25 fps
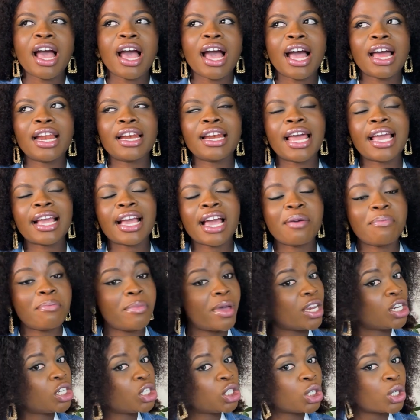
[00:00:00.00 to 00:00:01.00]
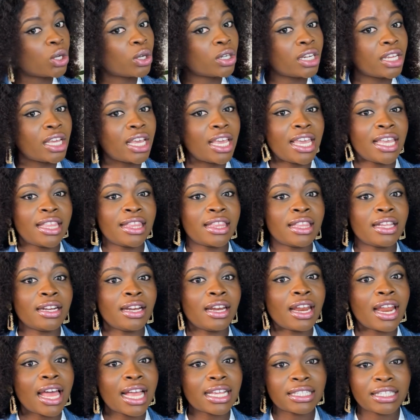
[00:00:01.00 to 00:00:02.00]
And like I mentioned in the
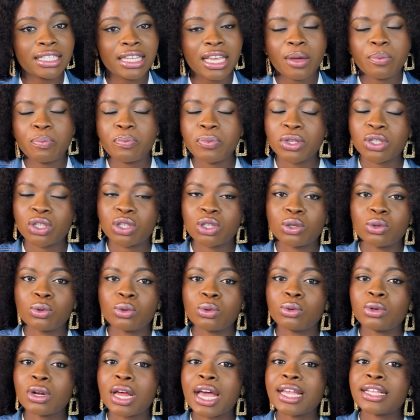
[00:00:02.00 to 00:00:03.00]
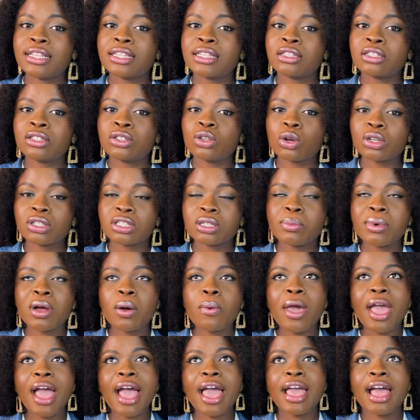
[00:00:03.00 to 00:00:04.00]
last episode, I talked about
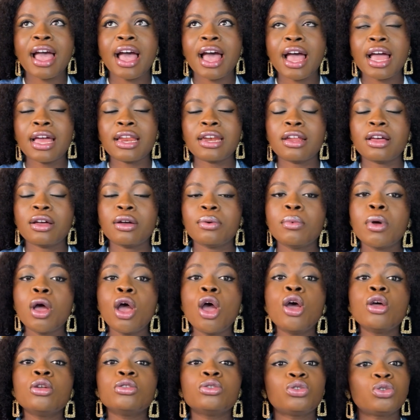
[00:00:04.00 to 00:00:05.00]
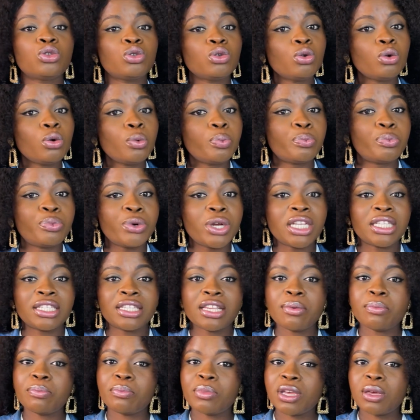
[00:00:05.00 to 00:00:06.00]
where I had 2
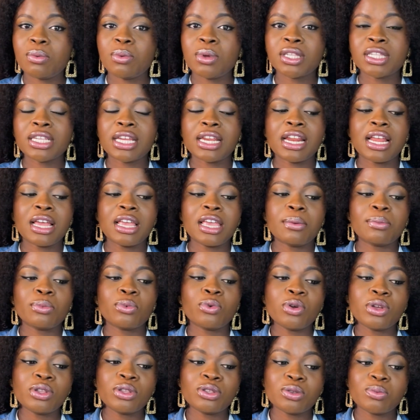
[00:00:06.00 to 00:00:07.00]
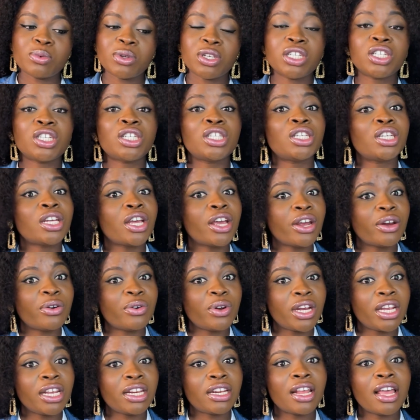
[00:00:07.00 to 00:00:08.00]
preterm babies, and I am going to be
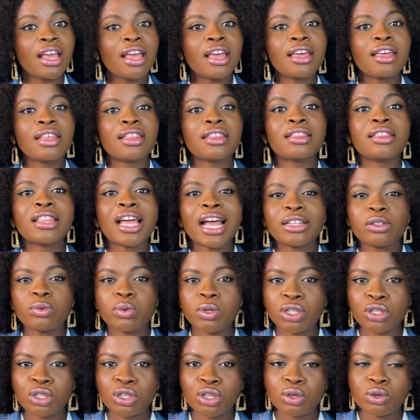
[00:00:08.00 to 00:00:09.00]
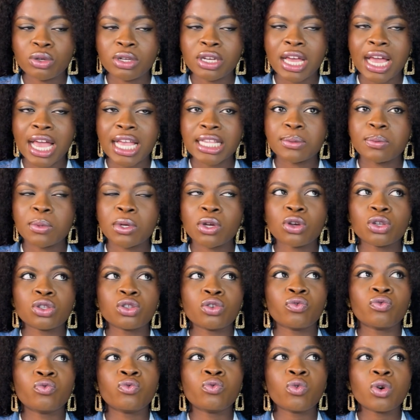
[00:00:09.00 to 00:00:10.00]
sharing that with you guys because
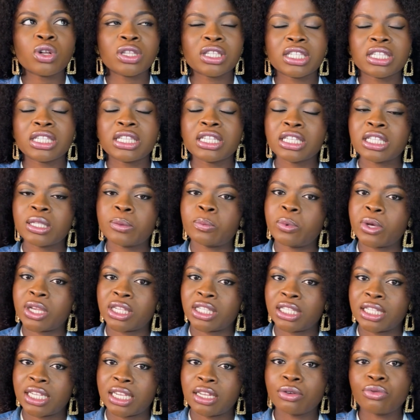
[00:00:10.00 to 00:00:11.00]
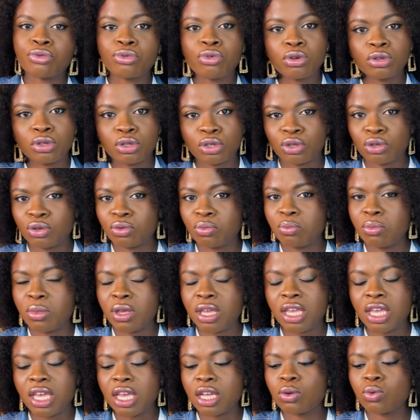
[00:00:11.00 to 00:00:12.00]
of what this person wrote to
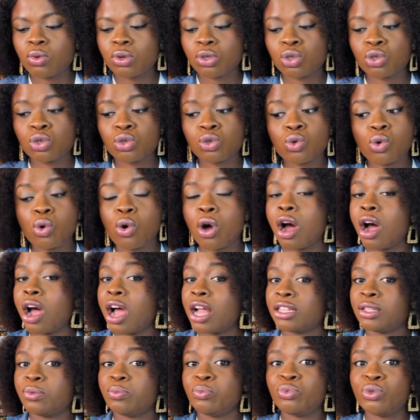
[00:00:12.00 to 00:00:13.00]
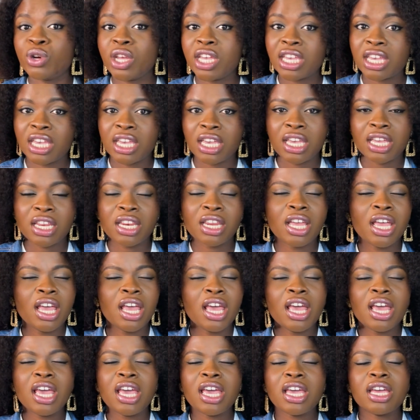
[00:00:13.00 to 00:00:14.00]
me. It was so heartbreaking.
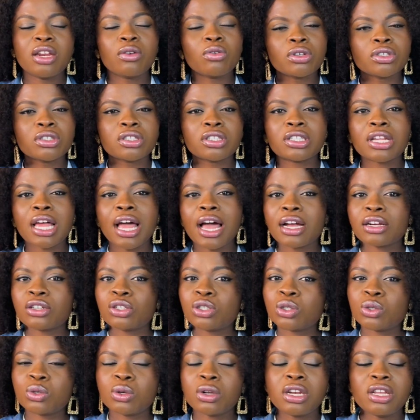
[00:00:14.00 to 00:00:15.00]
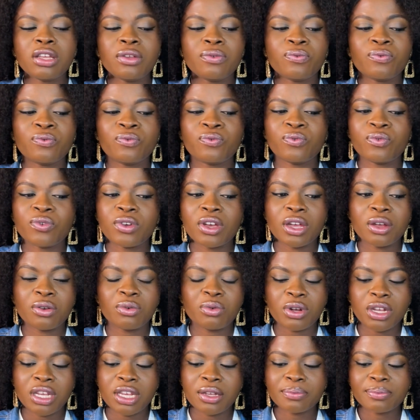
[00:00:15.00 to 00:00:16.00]
It was actually
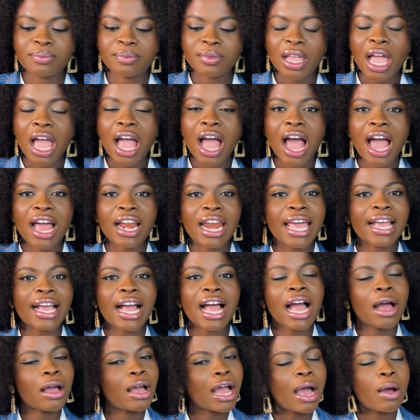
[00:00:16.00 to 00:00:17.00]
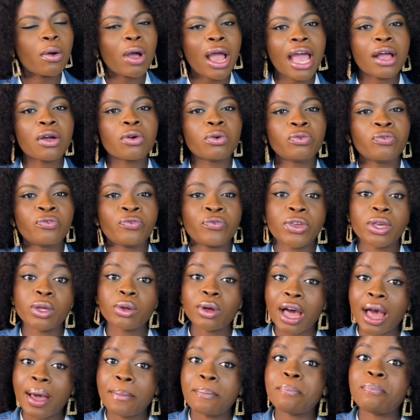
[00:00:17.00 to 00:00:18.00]
very, I could feel
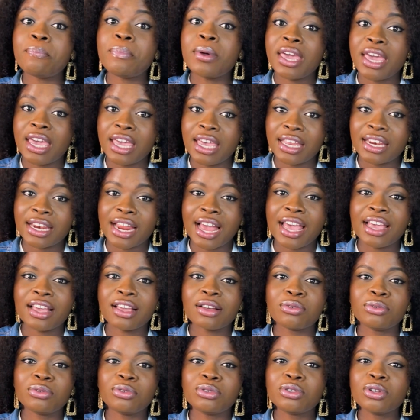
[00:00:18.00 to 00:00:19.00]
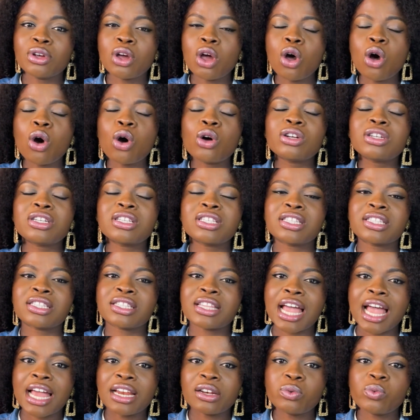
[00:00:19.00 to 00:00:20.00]
her pain. I could
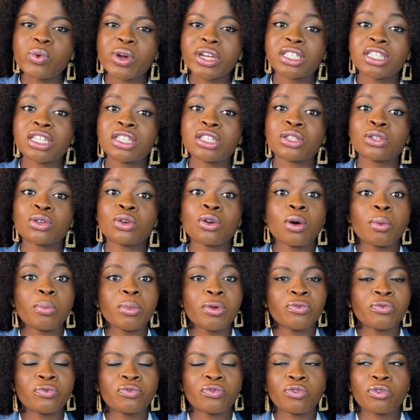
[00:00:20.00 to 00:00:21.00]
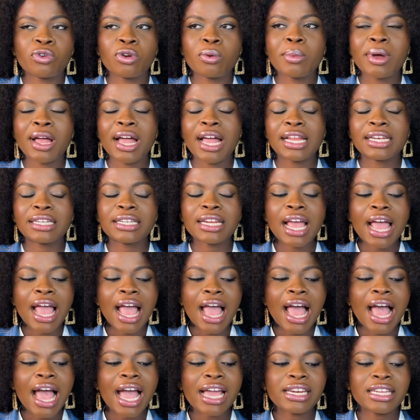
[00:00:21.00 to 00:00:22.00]
understand where she's coming from, and
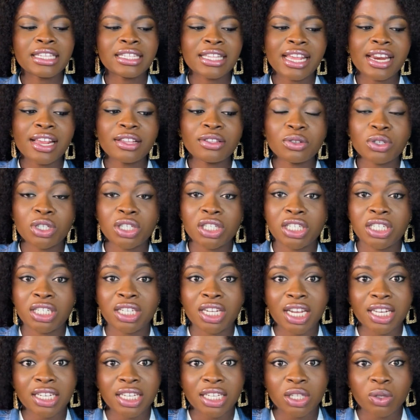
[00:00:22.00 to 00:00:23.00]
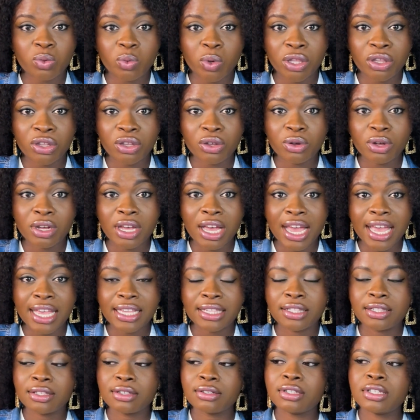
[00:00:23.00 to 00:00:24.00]
I decided to share this with you
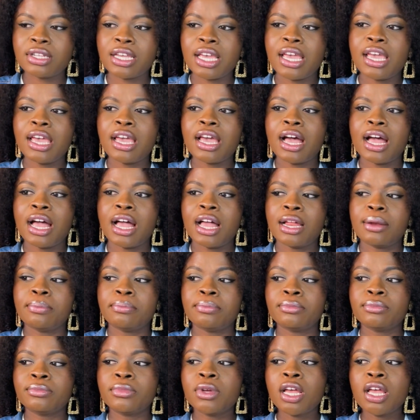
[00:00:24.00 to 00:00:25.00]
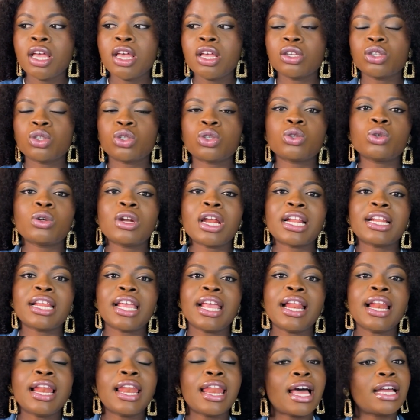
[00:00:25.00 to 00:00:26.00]
guys today, and so that
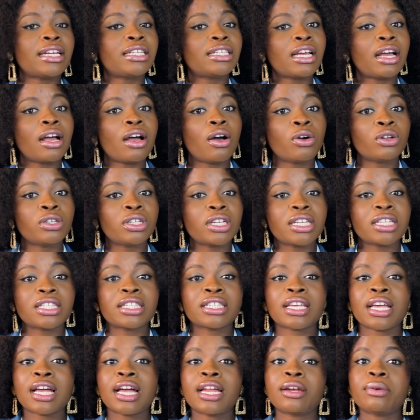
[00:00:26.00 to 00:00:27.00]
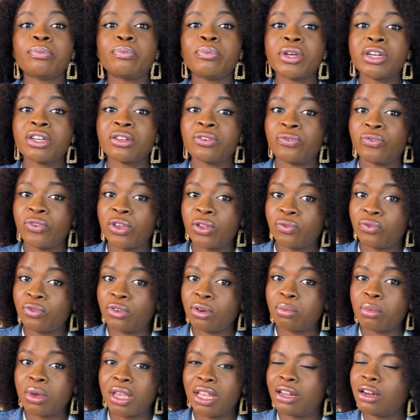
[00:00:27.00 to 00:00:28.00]
a larger audience can benefit
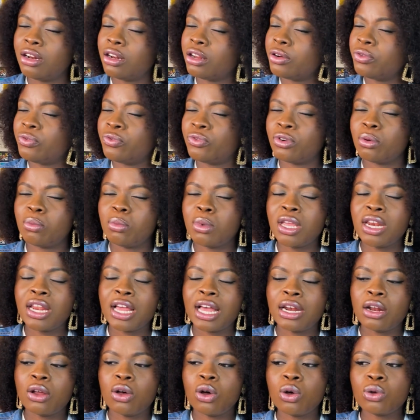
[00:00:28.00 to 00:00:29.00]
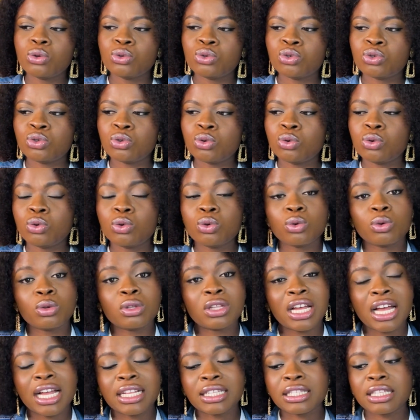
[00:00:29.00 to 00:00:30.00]
from it, learn from it, and also know
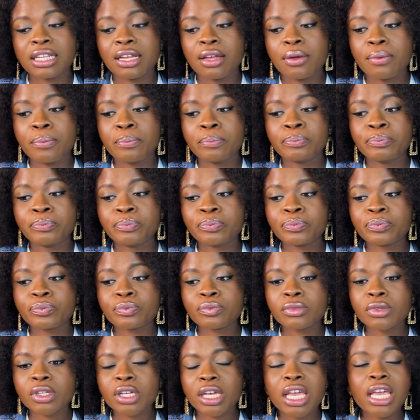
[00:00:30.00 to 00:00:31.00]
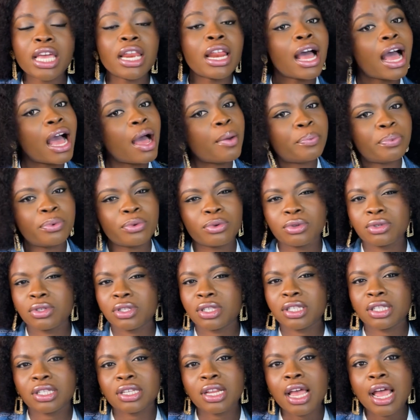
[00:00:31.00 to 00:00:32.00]
that it
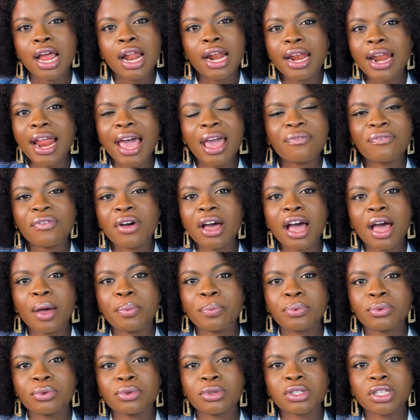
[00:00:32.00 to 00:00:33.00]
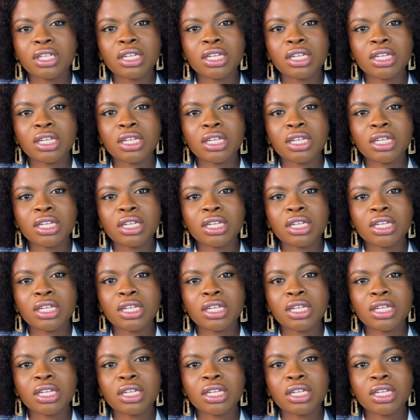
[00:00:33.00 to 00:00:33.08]
happens. Life happens.